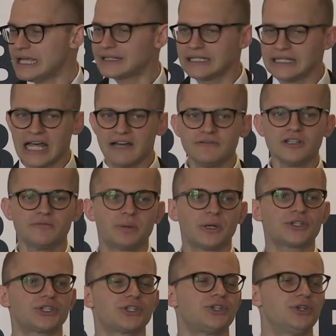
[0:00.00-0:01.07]
The level of
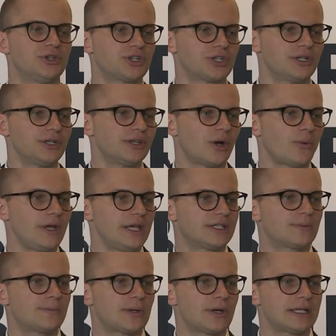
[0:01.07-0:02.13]
persecution that we
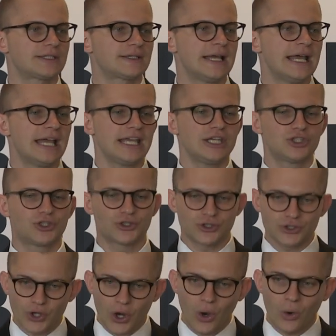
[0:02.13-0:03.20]
experience is
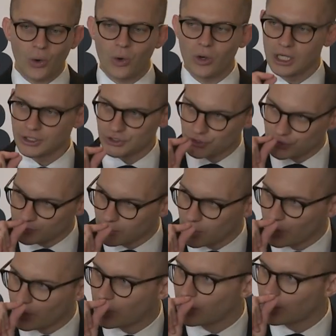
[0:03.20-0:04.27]
so
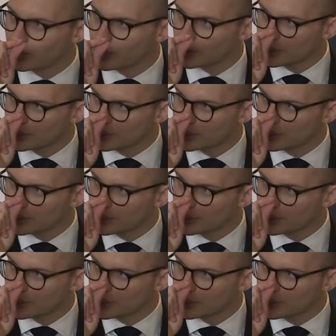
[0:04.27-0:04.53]
small,